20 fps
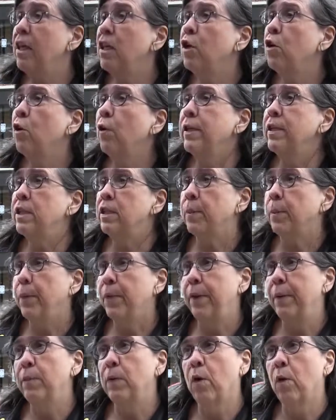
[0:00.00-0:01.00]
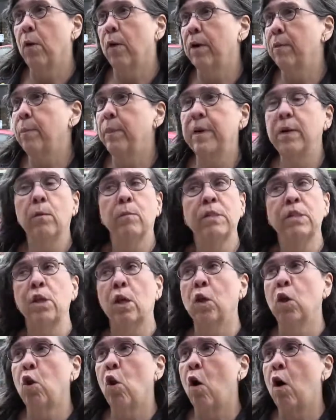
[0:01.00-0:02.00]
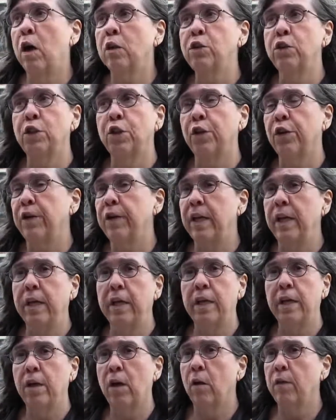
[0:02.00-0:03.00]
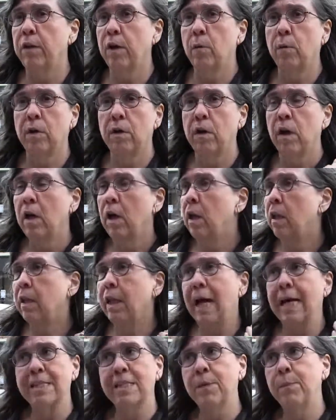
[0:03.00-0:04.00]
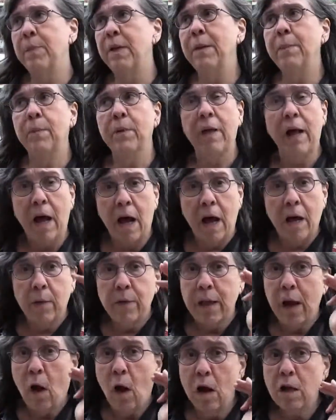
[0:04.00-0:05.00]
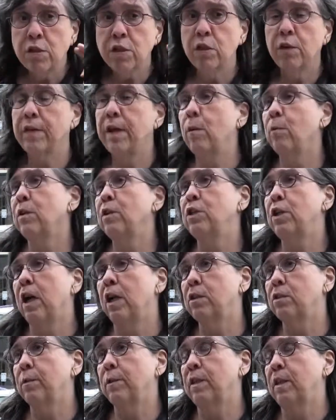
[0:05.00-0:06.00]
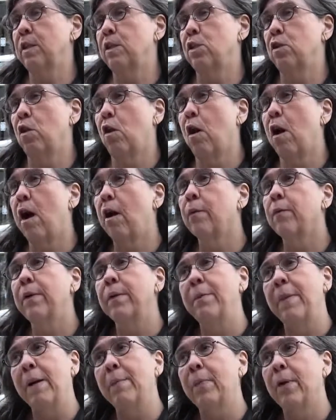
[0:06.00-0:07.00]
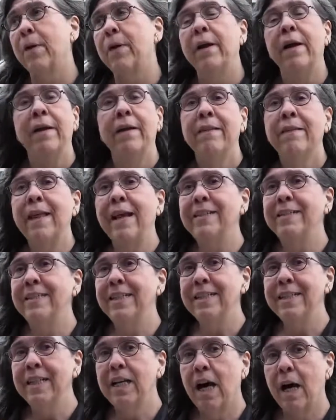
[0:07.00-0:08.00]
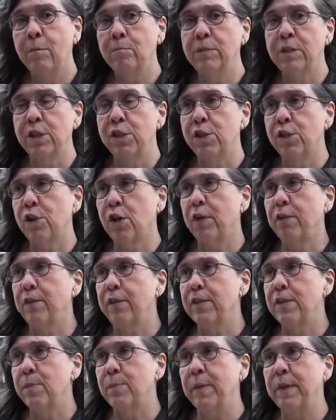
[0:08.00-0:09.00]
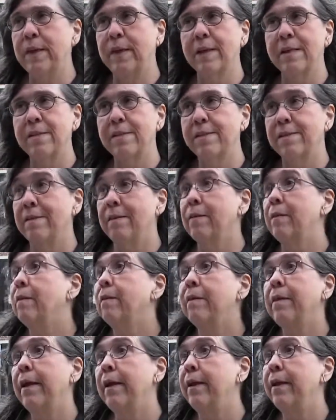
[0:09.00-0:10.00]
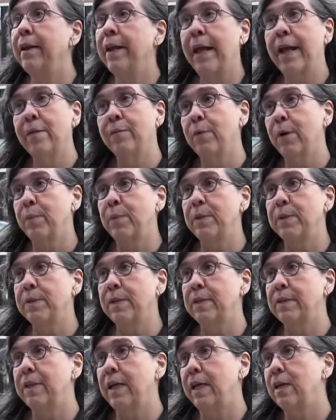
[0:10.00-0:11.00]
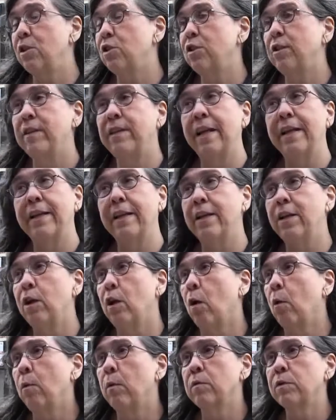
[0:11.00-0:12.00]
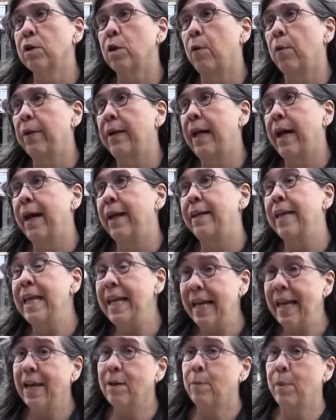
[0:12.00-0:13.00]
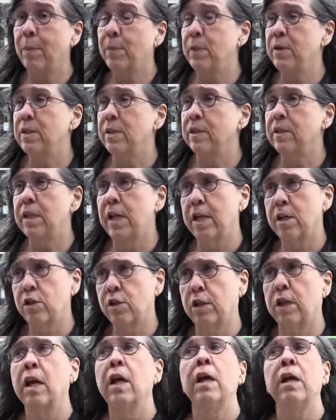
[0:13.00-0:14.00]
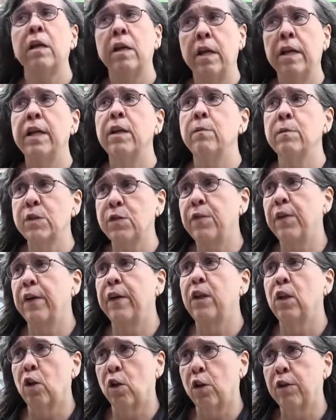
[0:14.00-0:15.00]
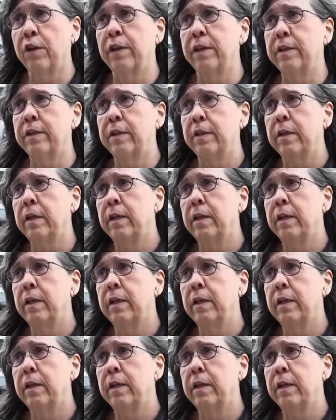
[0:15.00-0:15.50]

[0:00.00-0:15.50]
Illinois Supreme Court. But it was a long journey. There were lots of people also that were charged with this law, remember, that didn't come to surface because they didn't have representation. They didn't know what was going on. He had representation, and he was very learned.